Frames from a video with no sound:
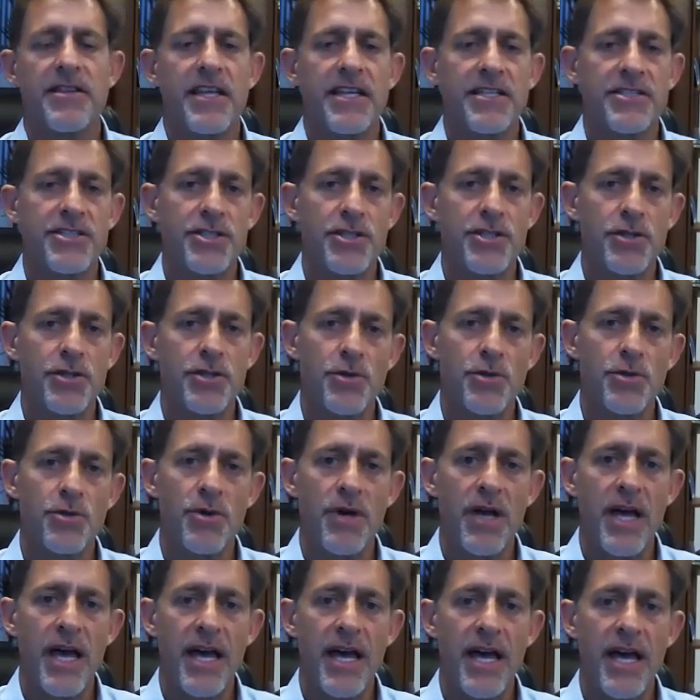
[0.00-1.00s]
that
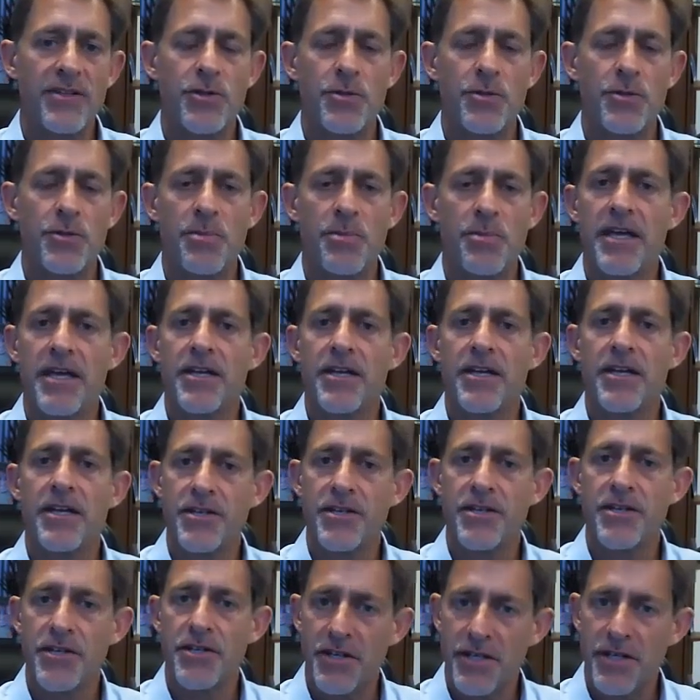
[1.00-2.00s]
you had to pay an
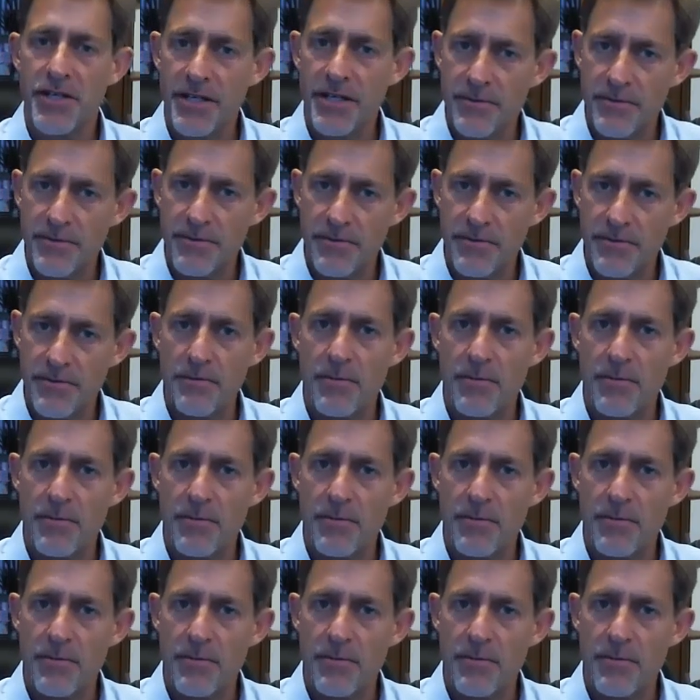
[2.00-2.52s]
attorney